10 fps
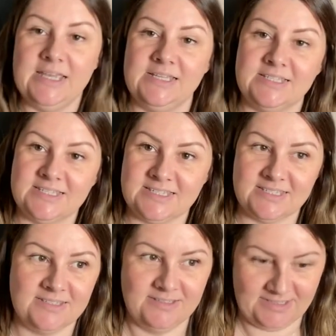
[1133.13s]

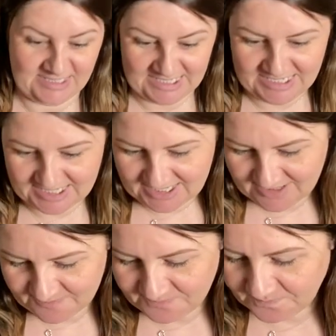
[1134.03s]
it's
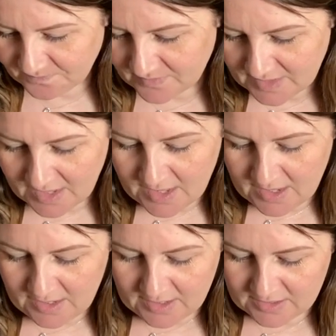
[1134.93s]
decent.
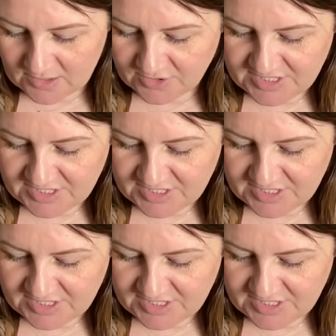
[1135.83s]
God,